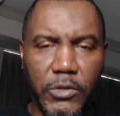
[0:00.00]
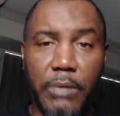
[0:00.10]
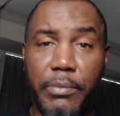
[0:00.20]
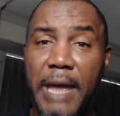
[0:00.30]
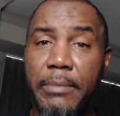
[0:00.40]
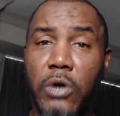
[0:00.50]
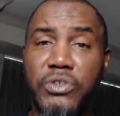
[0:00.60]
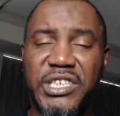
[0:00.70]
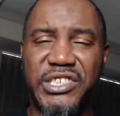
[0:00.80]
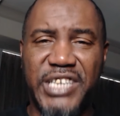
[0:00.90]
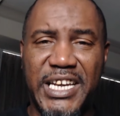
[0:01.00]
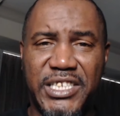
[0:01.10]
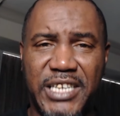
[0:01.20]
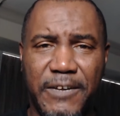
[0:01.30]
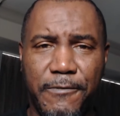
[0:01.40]
Pablos insisted
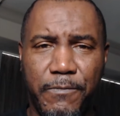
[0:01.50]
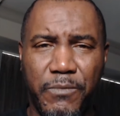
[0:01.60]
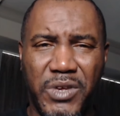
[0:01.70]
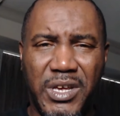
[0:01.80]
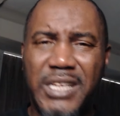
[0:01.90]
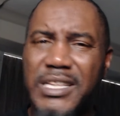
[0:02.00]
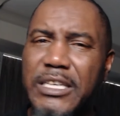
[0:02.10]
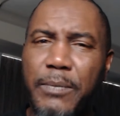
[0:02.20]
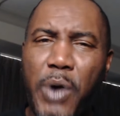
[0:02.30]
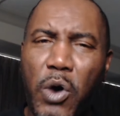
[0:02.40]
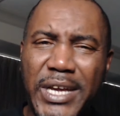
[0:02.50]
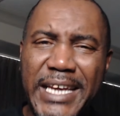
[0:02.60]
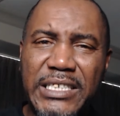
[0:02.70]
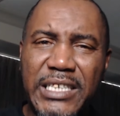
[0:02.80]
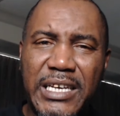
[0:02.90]
that the
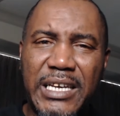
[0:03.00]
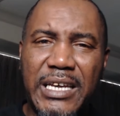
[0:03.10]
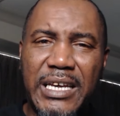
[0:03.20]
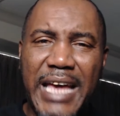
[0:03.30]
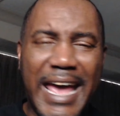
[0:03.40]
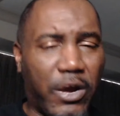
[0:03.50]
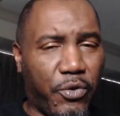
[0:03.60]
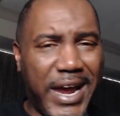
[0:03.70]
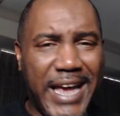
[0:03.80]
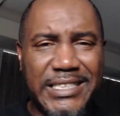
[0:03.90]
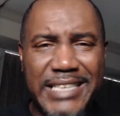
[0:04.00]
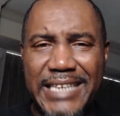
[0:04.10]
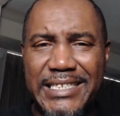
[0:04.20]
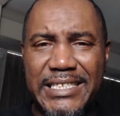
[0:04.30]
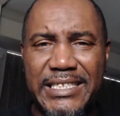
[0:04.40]
police had ransacked
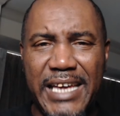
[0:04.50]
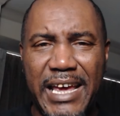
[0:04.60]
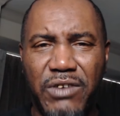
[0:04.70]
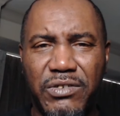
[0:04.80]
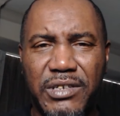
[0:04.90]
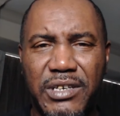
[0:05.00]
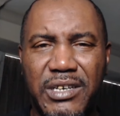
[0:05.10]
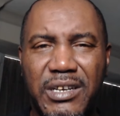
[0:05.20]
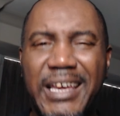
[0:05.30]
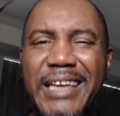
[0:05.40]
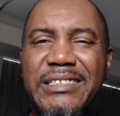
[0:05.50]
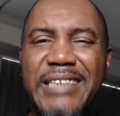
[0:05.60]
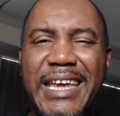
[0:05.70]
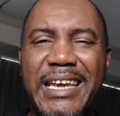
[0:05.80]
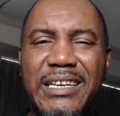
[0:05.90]
his cell and
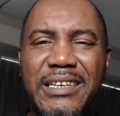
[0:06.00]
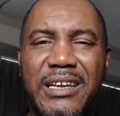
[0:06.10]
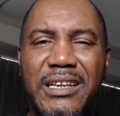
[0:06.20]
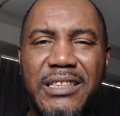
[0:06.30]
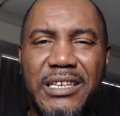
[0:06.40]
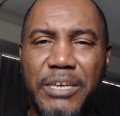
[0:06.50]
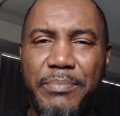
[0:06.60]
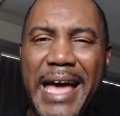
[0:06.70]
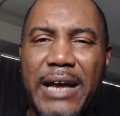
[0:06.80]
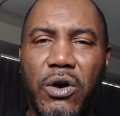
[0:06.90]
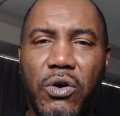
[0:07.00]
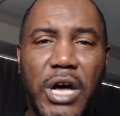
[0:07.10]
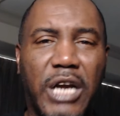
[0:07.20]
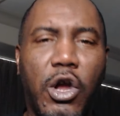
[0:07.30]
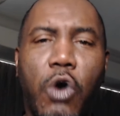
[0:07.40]
taken the tobacco,
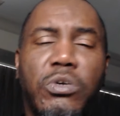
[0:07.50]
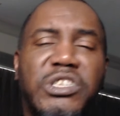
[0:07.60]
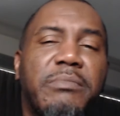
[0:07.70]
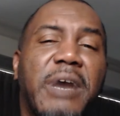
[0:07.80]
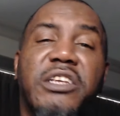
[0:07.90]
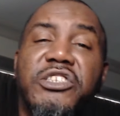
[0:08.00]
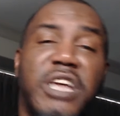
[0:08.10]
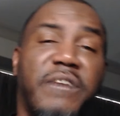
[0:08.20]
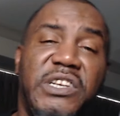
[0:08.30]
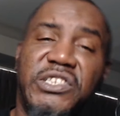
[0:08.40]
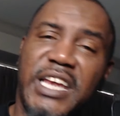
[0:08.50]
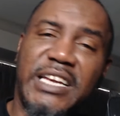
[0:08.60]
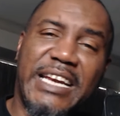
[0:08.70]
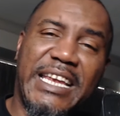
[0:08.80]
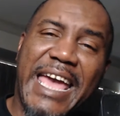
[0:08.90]
along with some other stuff he said that
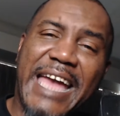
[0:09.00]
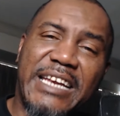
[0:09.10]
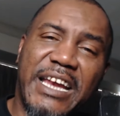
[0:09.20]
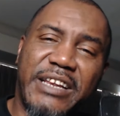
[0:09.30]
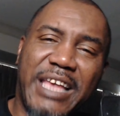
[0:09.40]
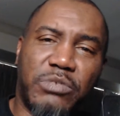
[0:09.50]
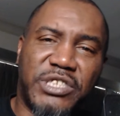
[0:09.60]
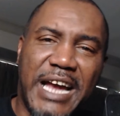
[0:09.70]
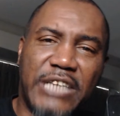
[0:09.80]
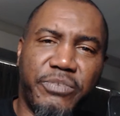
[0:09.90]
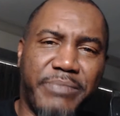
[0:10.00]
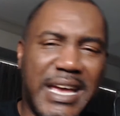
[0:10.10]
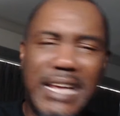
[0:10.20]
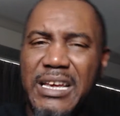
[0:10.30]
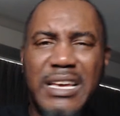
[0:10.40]
he had in there that was contraband.
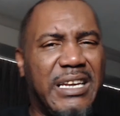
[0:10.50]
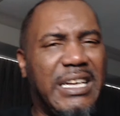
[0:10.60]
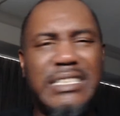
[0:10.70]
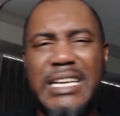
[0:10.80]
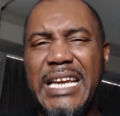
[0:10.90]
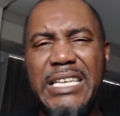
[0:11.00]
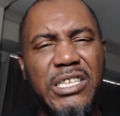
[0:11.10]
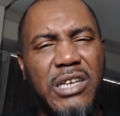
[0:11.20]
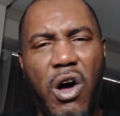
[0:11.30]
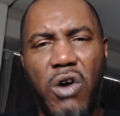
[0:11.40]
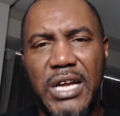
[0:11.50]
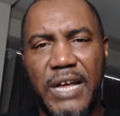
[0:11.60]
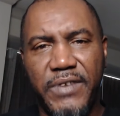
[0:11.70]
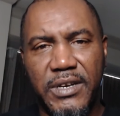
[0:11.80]
He said they took all of it.